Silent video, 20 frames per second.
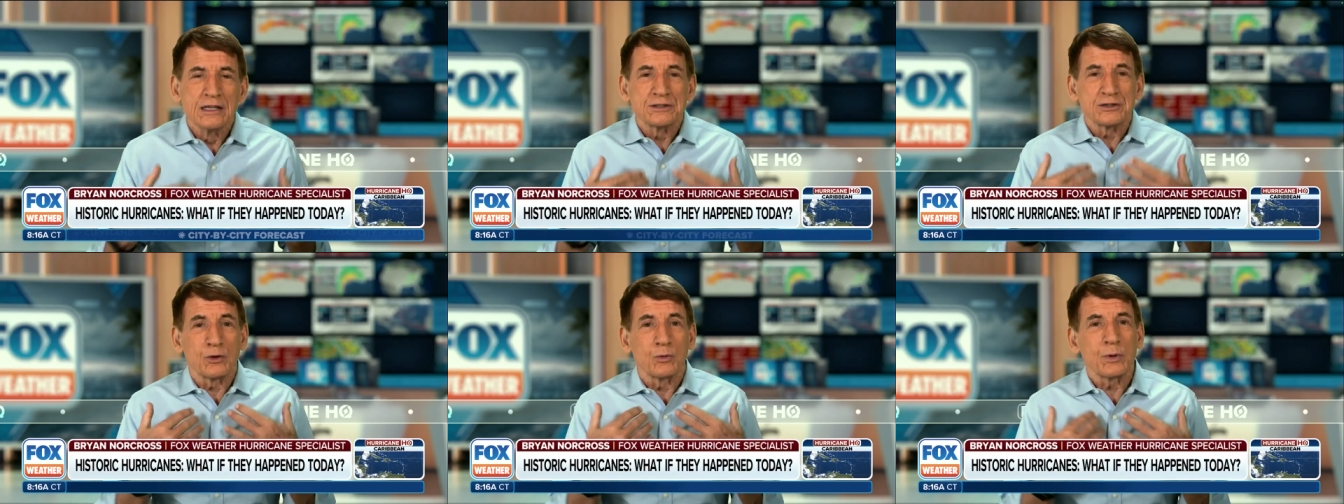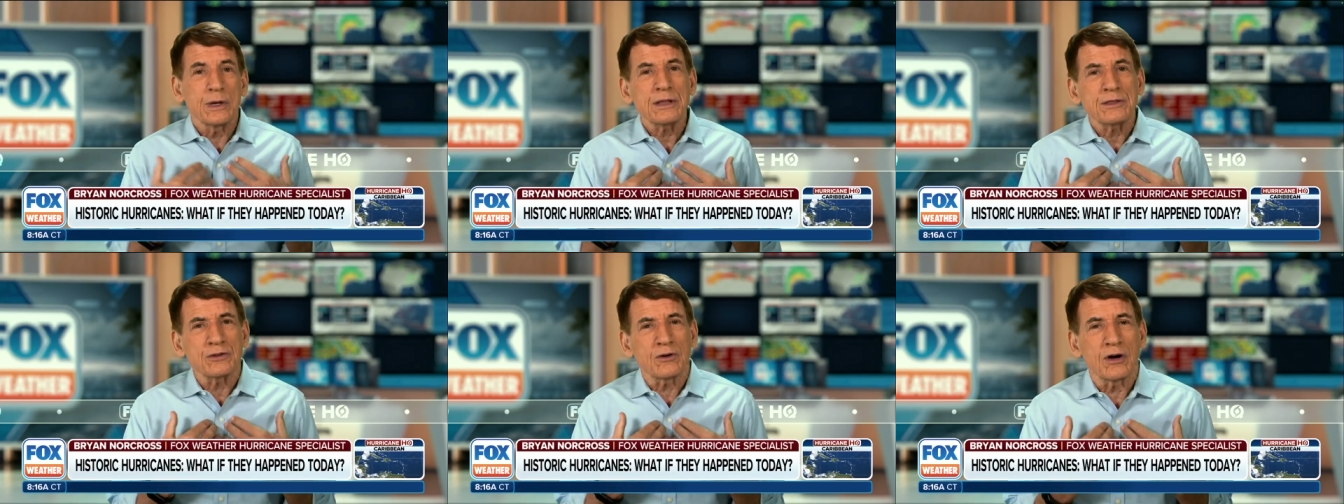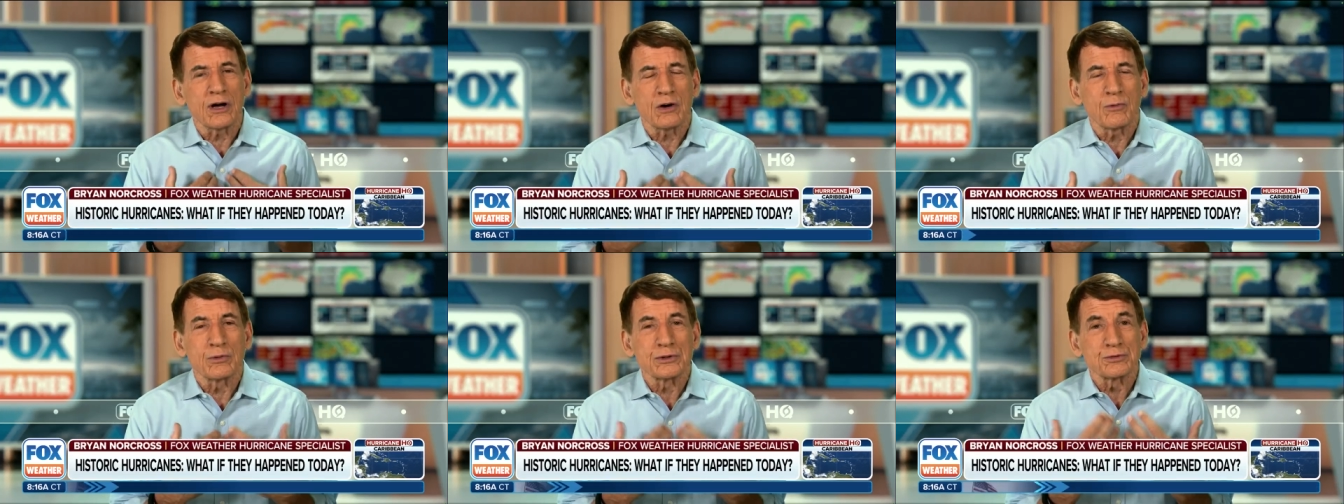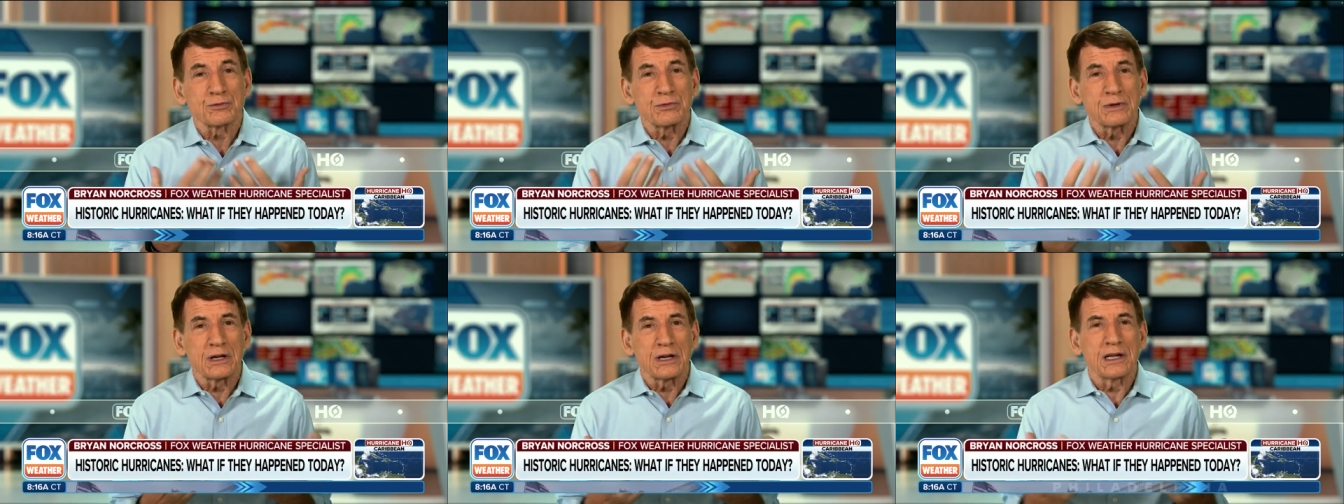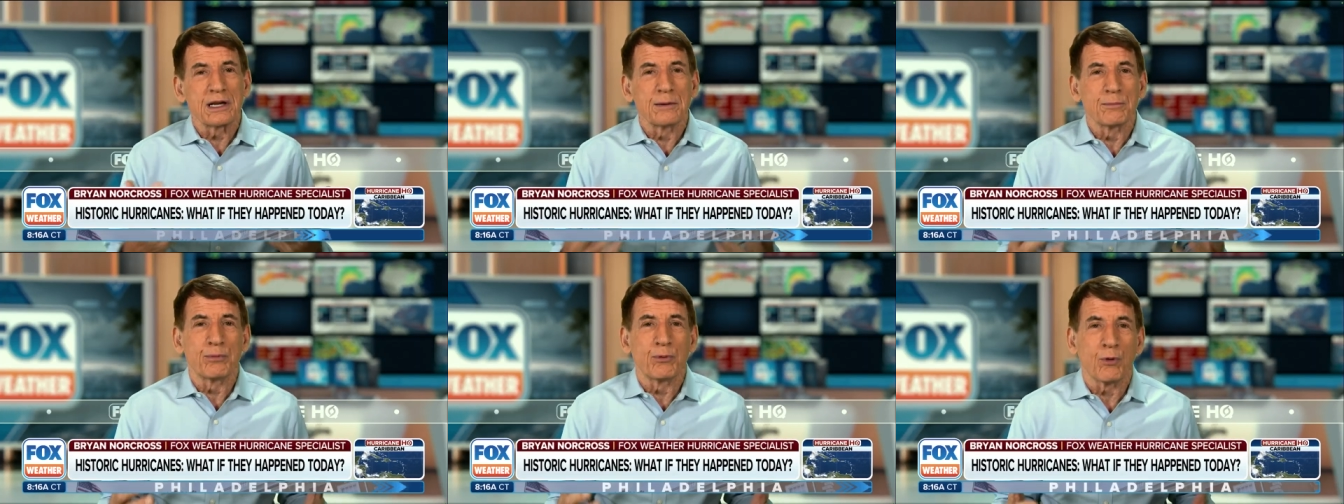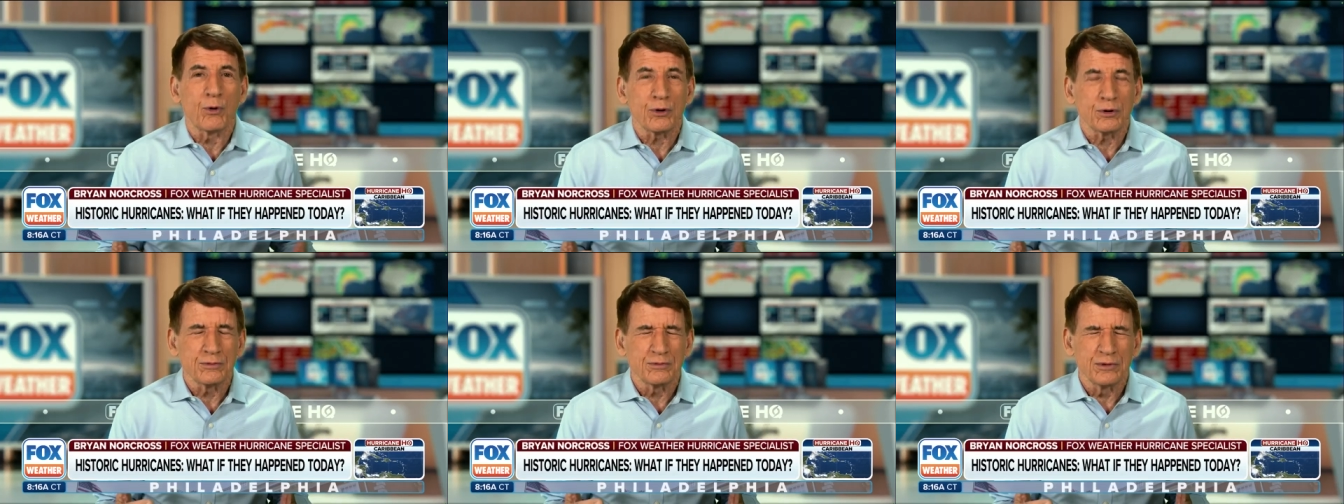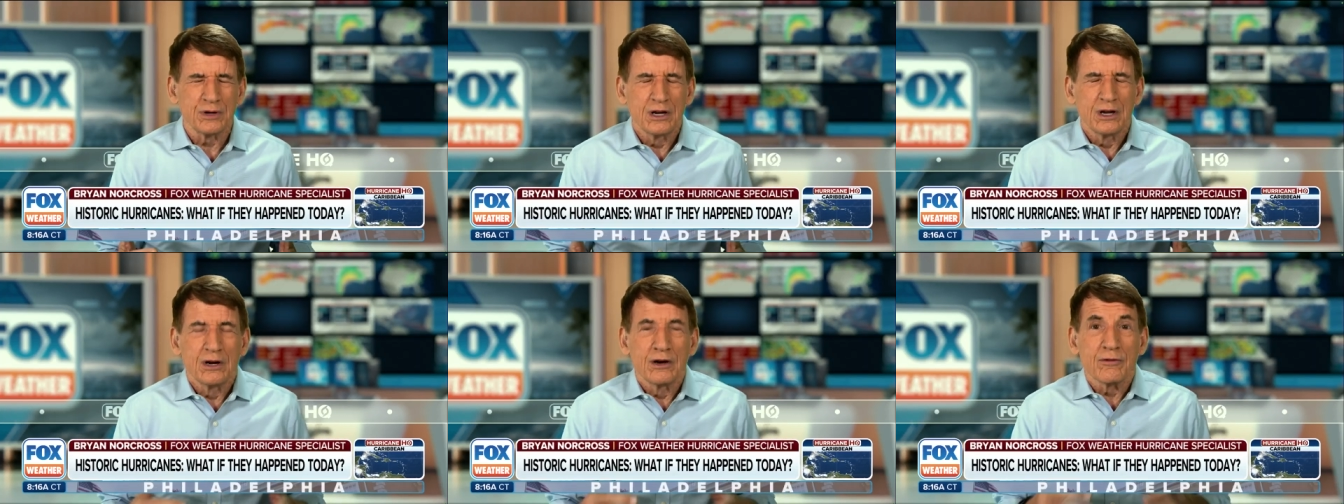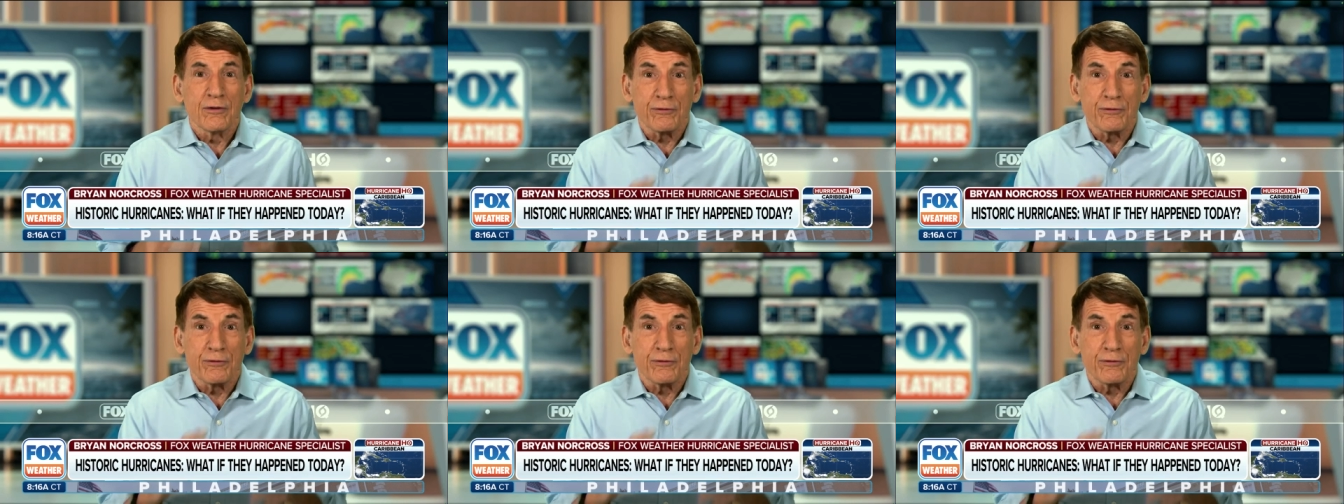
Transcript: So, we thought it was really important